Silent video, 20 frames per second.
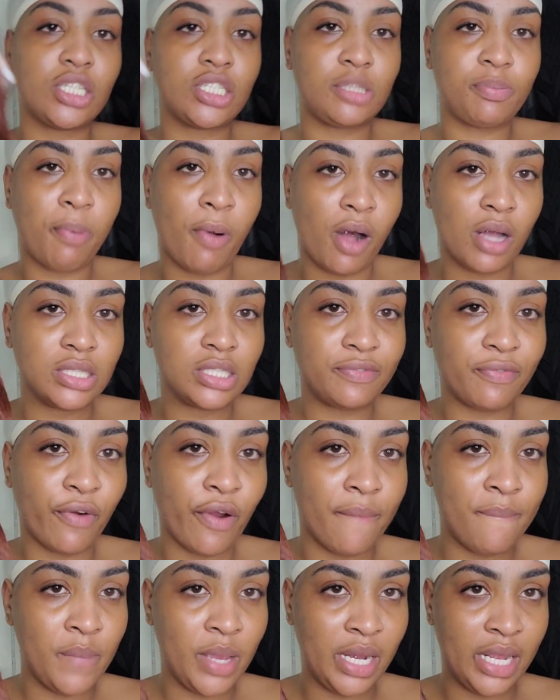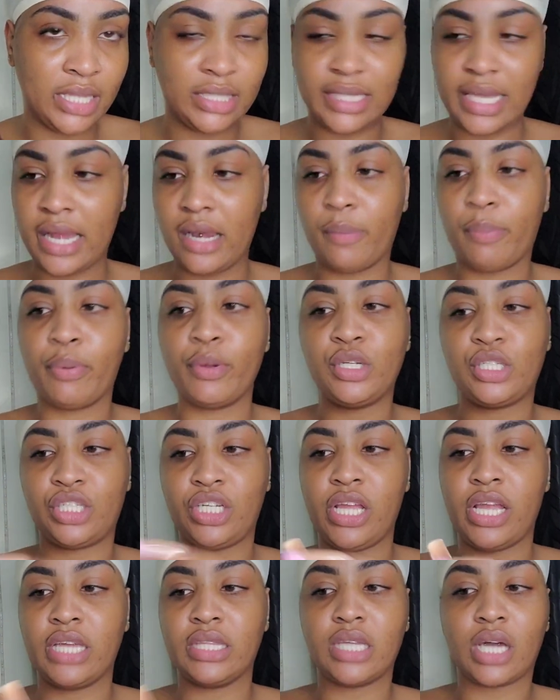just pause for a minute and
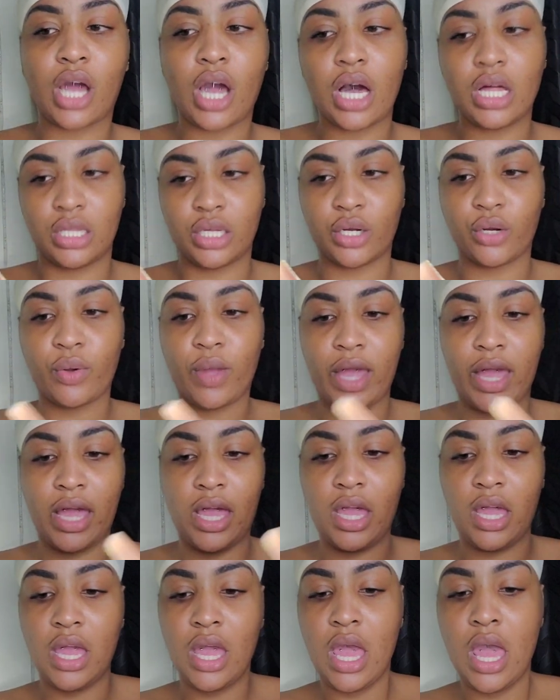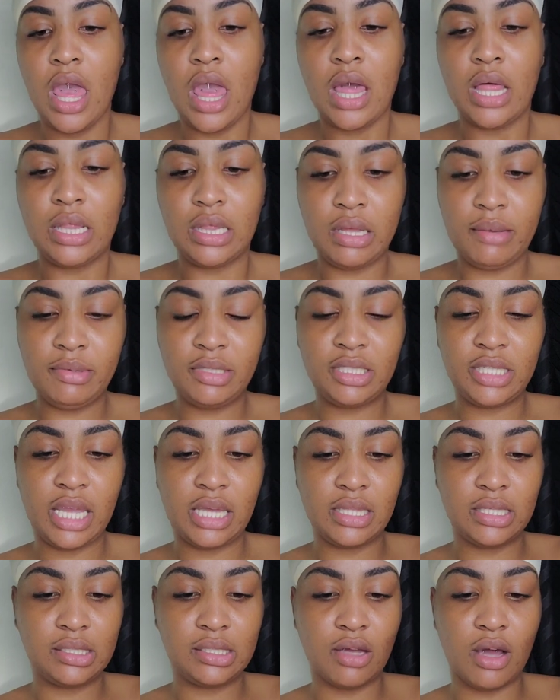appreciate the color, okay? Let me
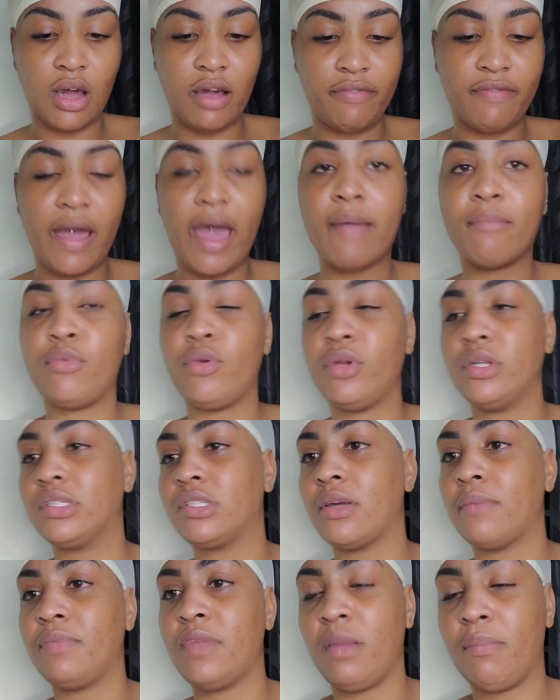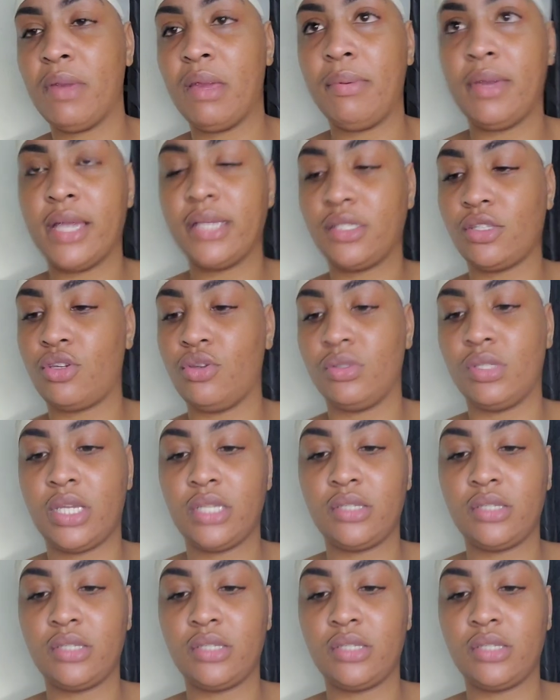take this off. I'm doing something, baby. Excuse.